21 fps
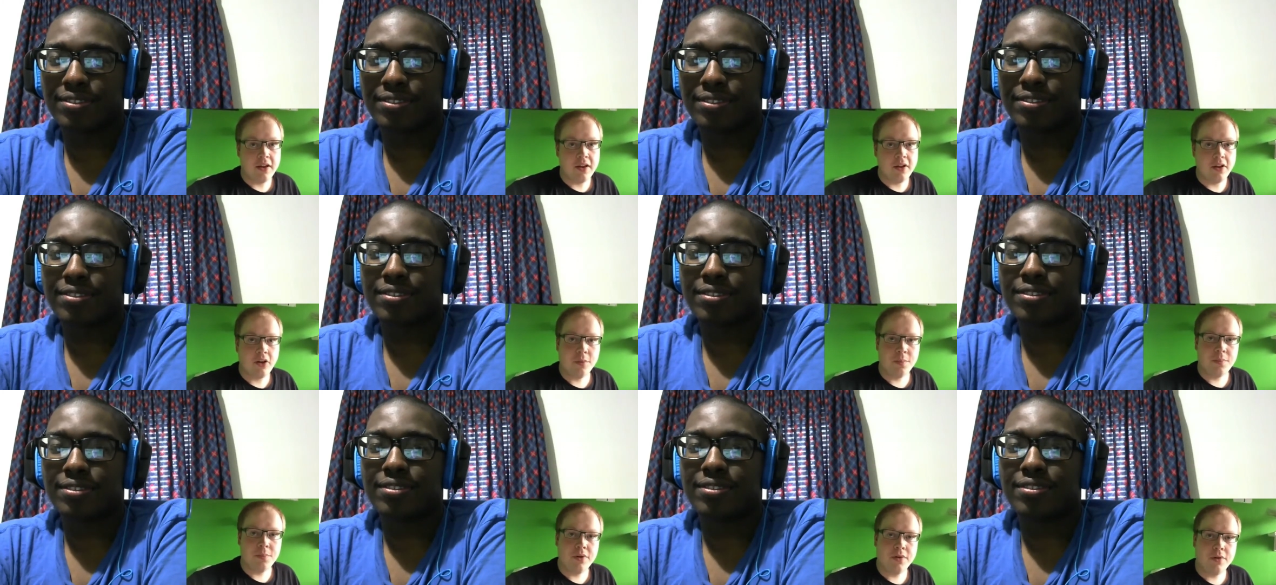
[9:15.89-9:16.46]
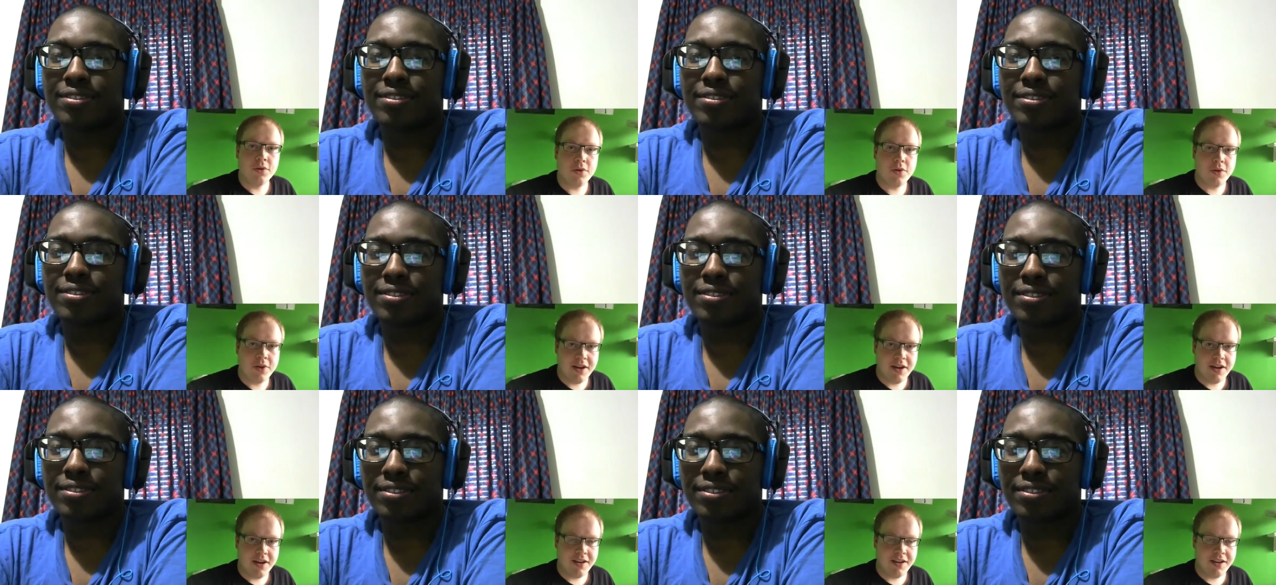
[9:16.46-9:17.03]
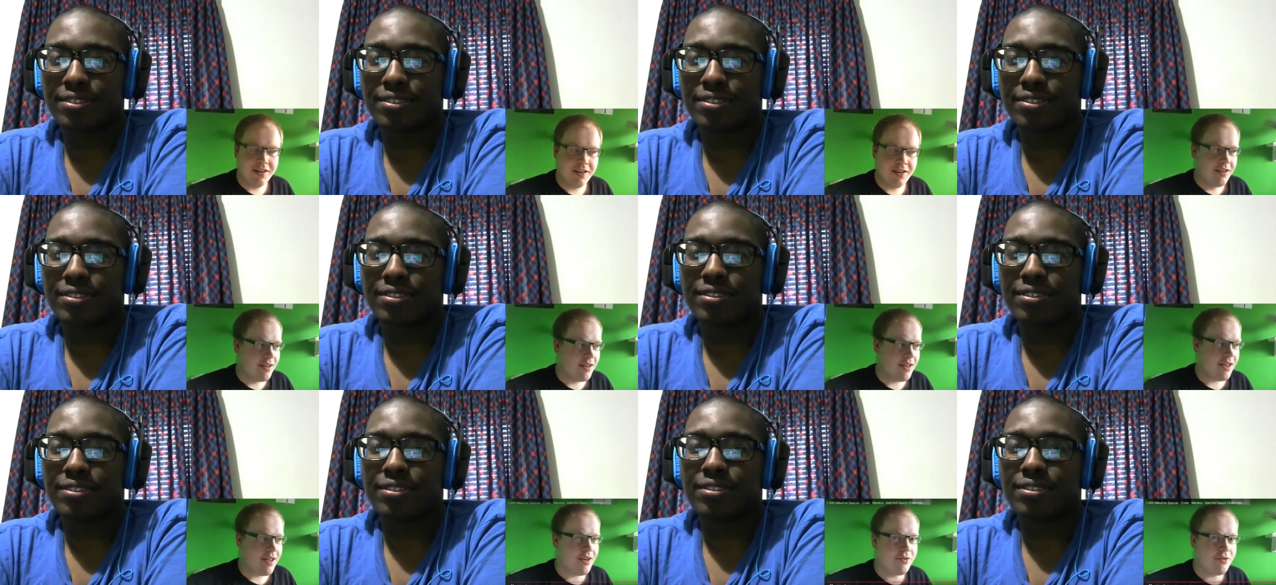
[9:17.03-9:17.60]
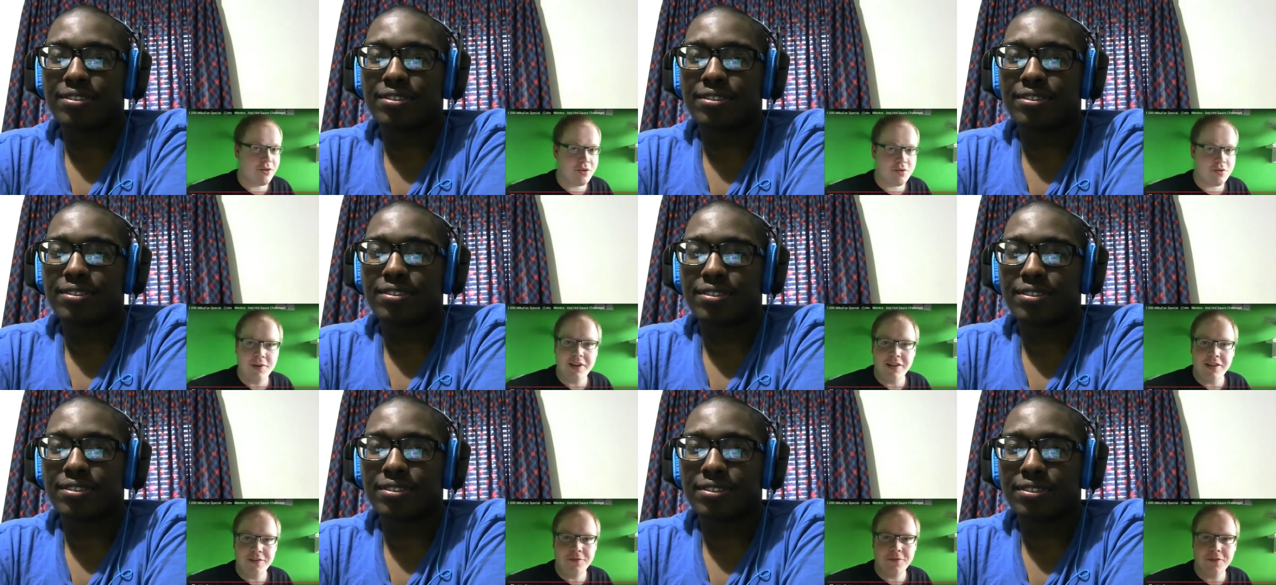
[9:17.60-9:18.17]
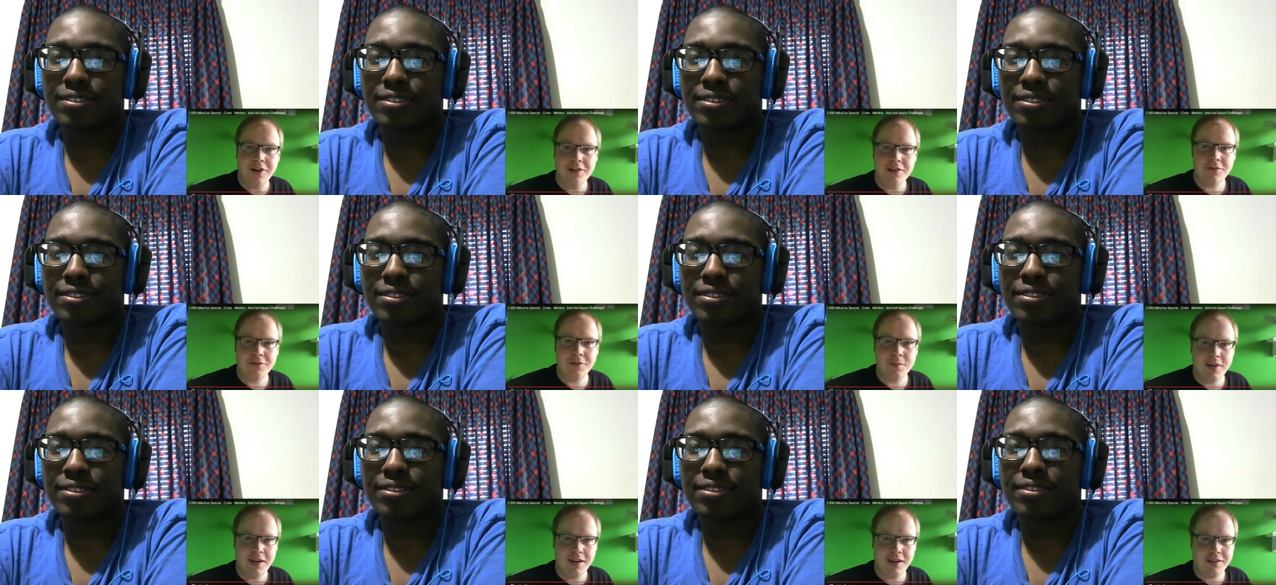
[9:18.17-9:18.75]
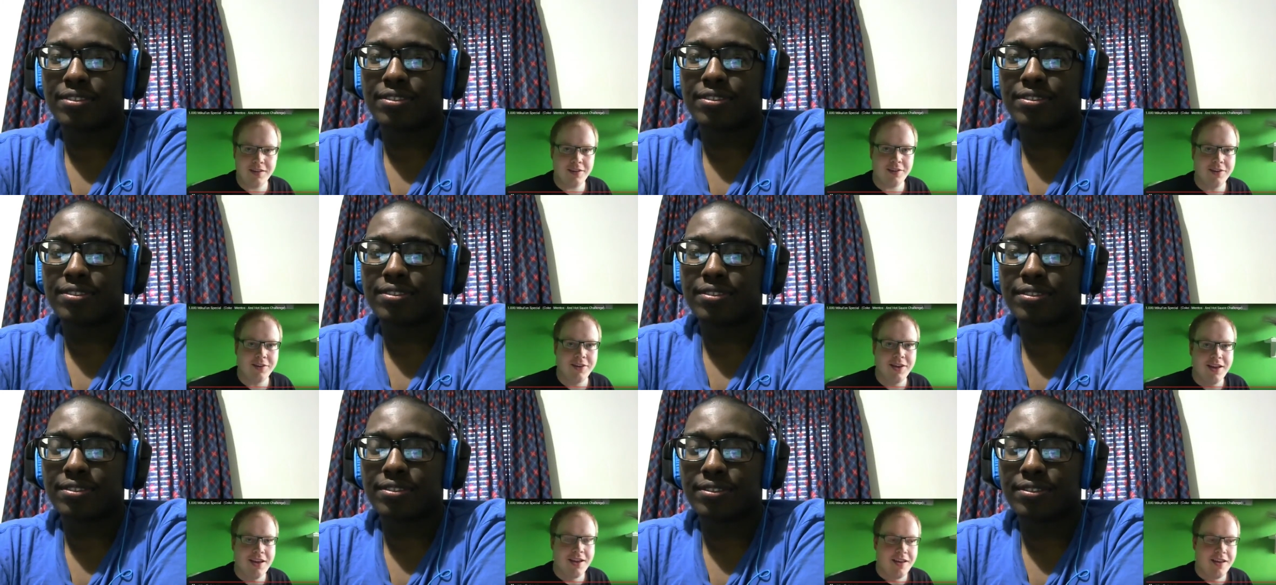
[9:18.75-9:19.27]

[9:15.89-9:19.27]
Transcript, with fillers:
Speaker 1: I hope you're enjoying it. It was really funny for me though.